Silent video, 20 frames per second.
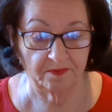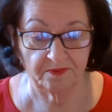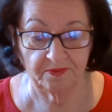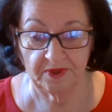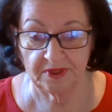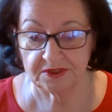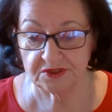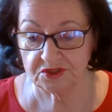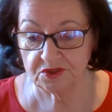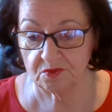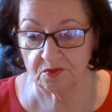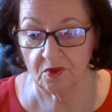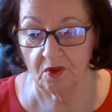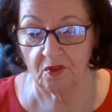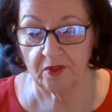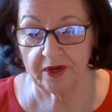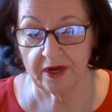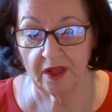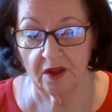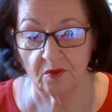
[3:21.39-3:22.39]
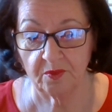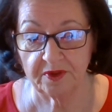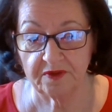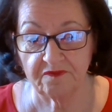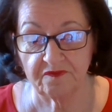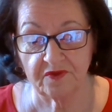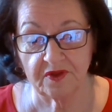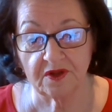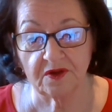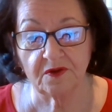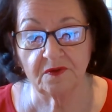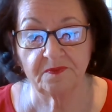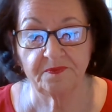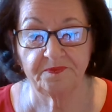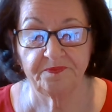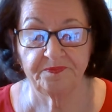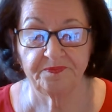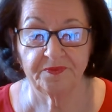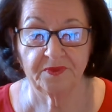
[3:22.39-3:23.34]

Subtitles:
plays a role in how we feel.